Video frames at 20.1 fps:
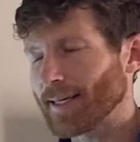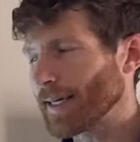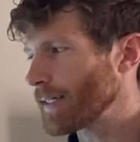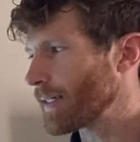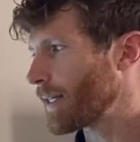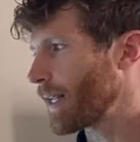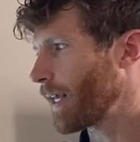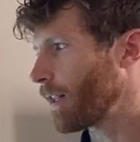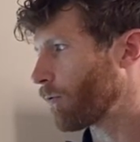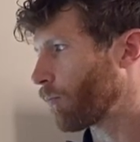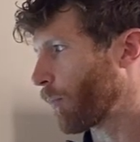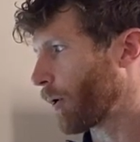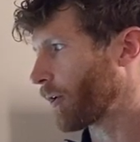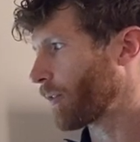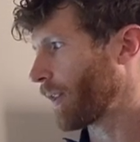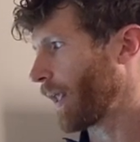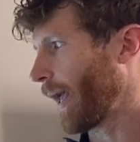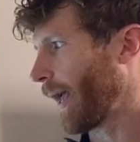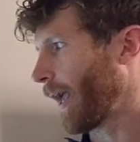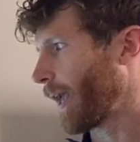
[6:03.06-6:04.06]
16th
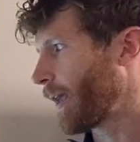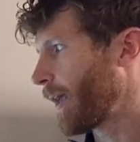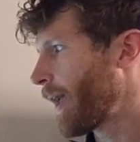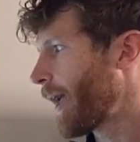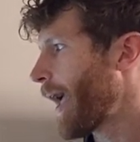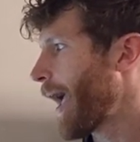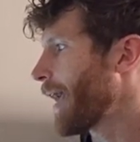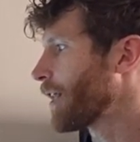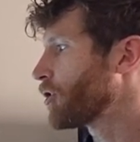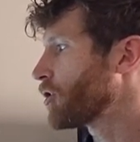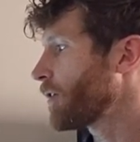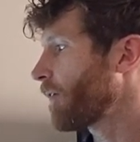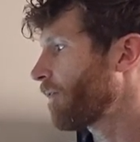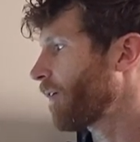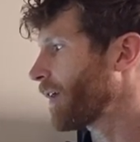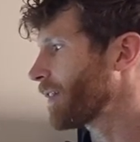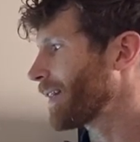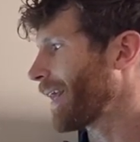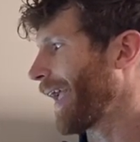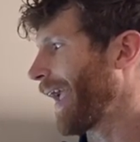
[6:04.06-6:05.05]
birthday, and she
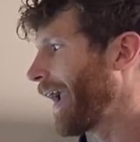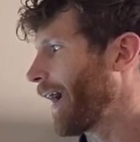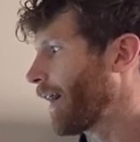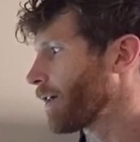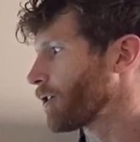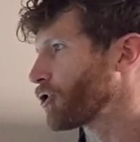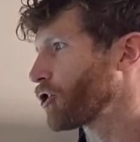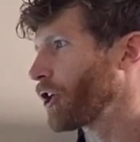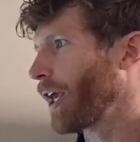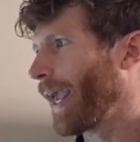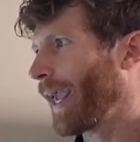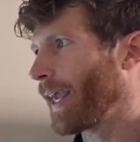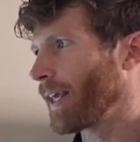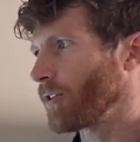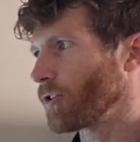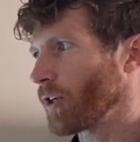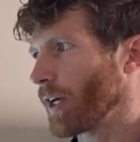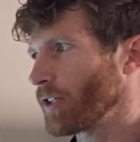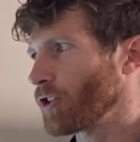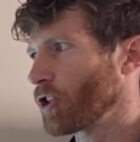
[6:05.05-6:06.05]
felt the air
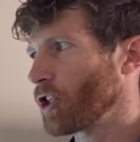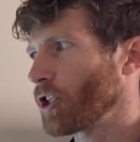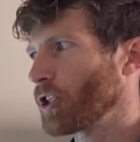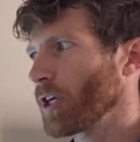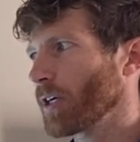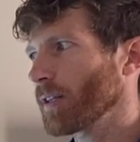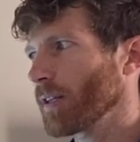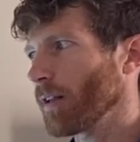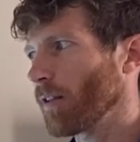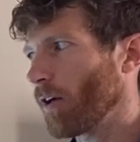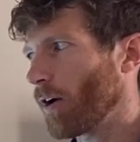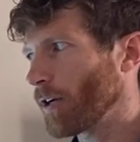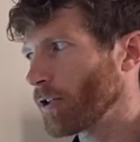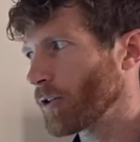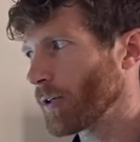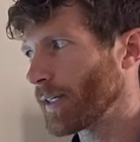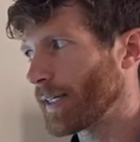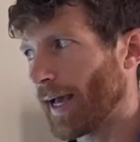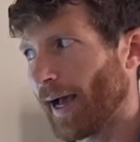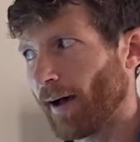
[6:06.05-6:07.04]
change as she took the
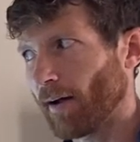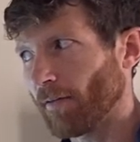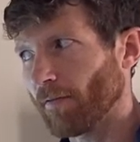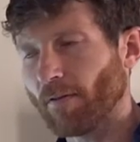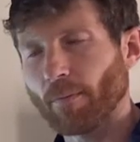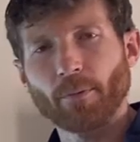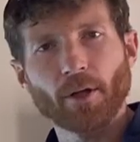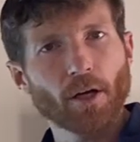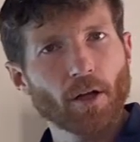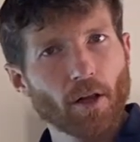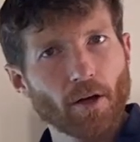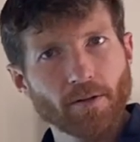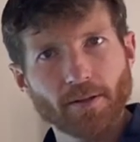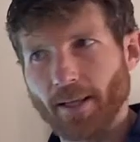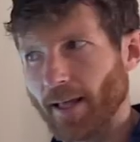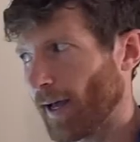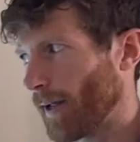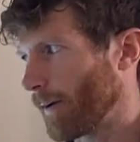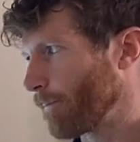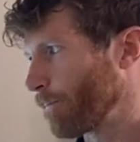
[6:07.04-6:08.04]
laundry down from the
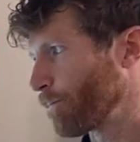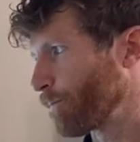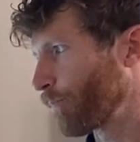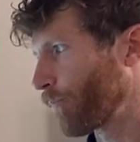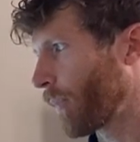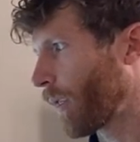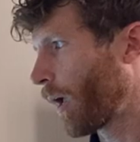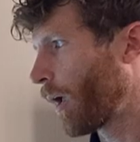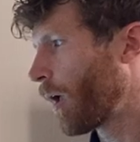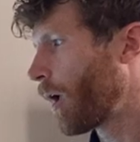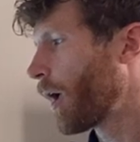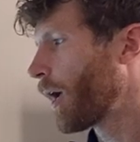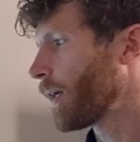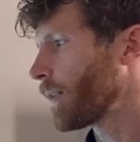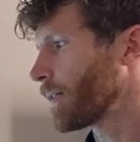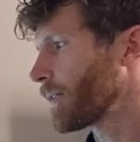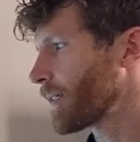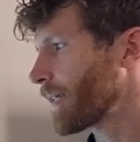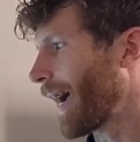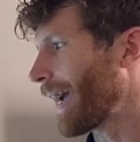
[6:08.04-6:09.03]
clothesline.
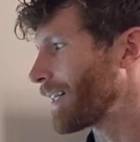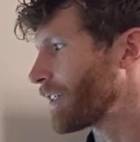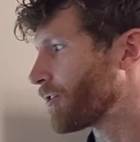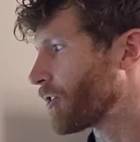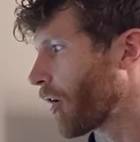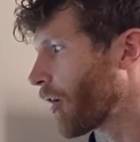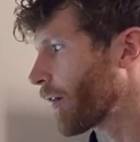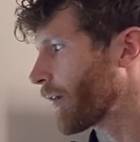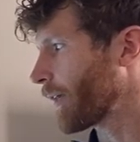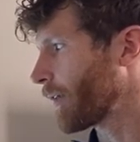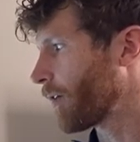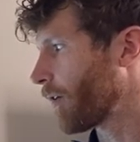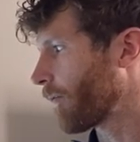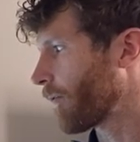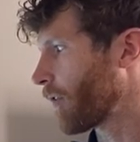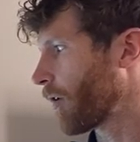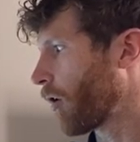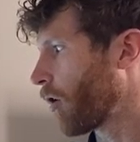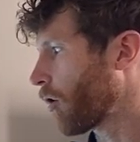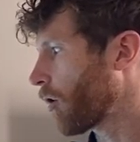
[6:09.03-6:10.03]
The sky darkened
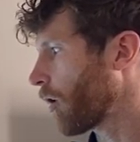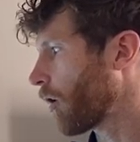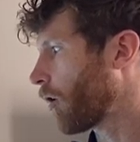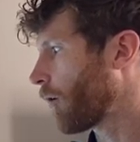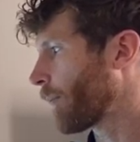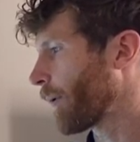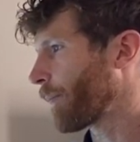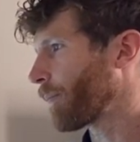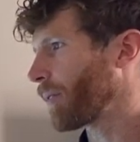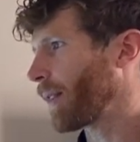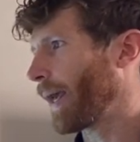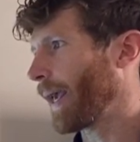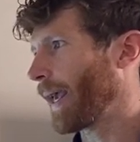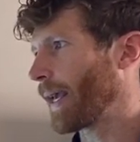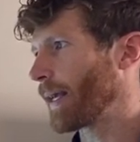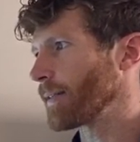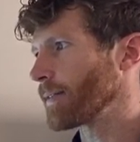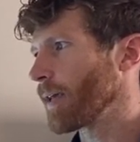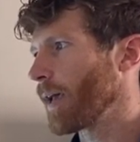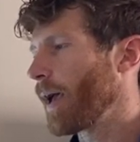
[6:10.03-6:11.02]
over the Oklahoma
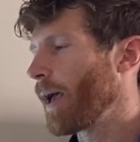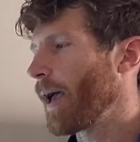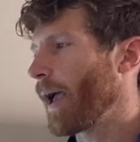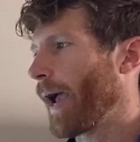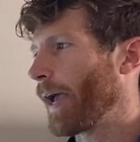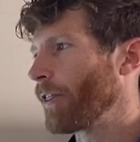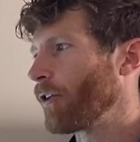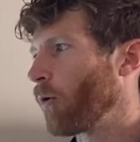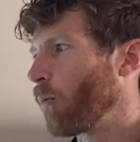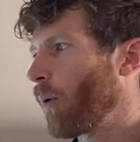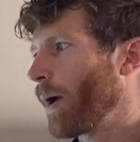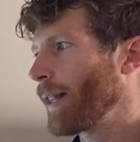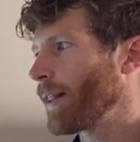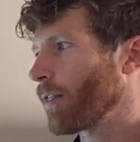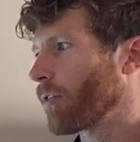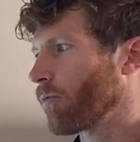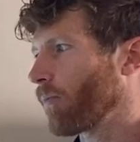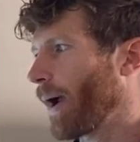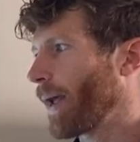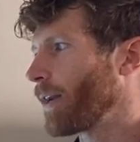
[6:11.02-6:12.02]
plains, and the
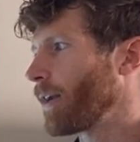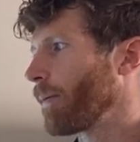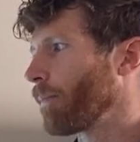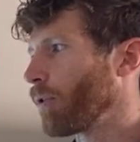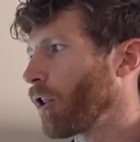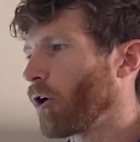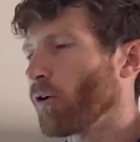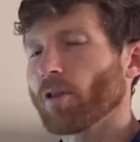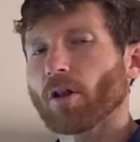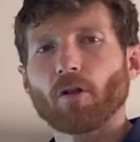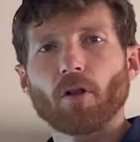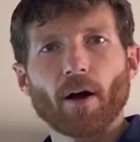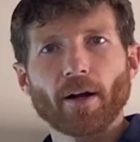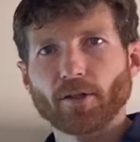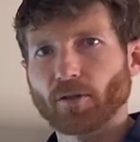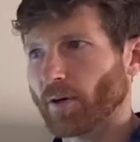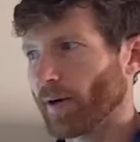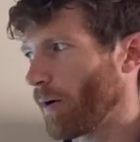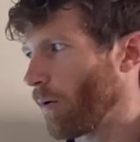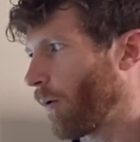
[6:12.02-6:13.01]
wind threatened to blow the
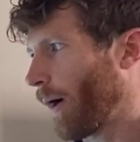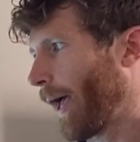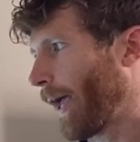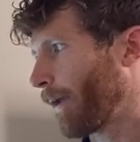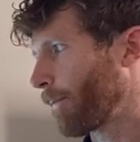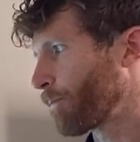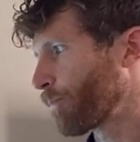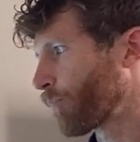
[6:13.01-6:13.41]
laundry away.